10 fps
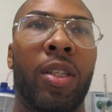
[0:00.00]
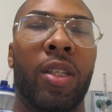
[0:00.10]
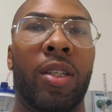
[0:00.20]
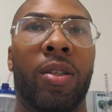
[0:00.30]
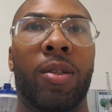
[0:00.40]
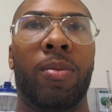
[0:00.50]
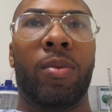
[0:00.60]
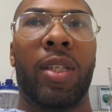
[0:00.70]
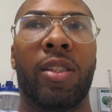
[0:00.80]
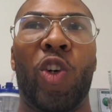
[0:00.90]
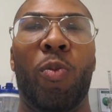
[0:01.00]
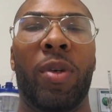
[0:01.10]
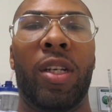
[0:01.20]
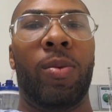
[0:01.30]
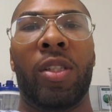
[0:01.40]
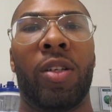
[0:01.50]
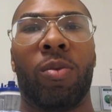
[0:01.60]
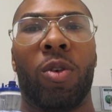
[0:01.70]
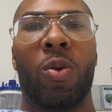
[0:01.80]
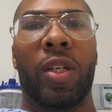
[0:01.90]
And they told me there was nothing
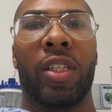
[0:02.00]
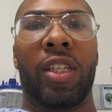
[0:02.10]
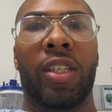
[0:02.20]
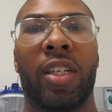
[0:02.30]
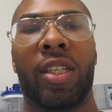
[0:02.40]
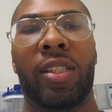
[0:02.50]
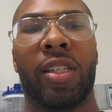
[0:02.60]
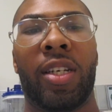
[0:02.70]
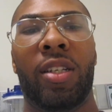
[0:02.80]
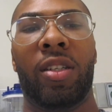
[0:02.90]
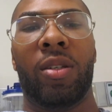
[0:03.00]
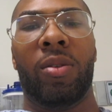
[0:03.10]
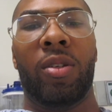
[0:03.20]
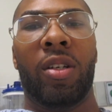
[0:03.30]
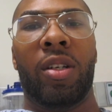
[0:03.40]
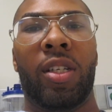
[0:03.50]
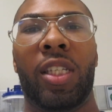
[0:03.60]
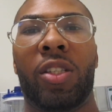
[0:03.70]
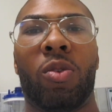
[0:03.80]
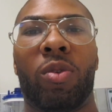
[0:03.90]
wrong with it in Indiana. They said,
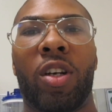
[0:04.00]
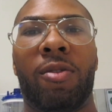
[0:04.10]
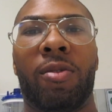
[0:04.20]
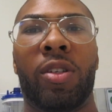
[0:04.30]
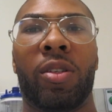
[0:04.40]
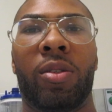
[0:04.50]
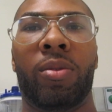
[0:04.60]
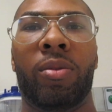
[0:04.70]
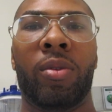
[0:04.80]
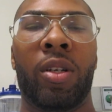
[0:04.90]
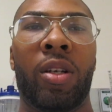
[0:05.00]
it's gonna recover on its own.